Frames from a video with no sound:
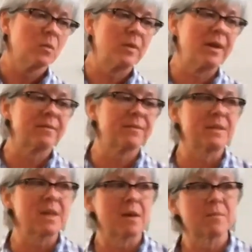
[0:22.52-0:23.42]
We have
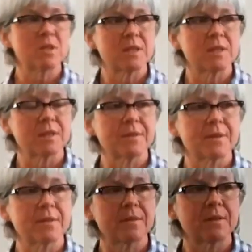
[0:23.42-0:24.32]
the damage to deal
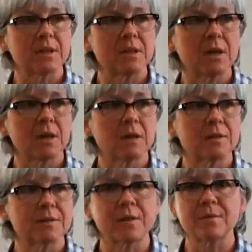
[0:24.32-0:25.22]
with at
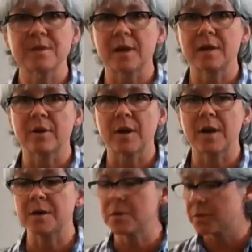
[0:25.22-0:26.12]
the south side of our
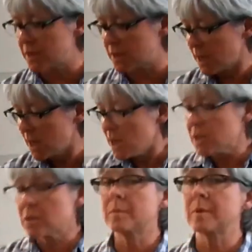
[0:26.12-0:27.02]
house.
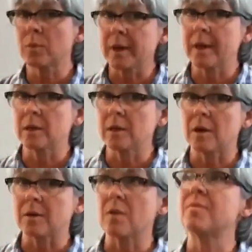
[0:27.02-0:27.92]
So we've been working a
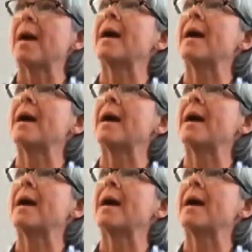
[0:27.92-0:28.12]
lot on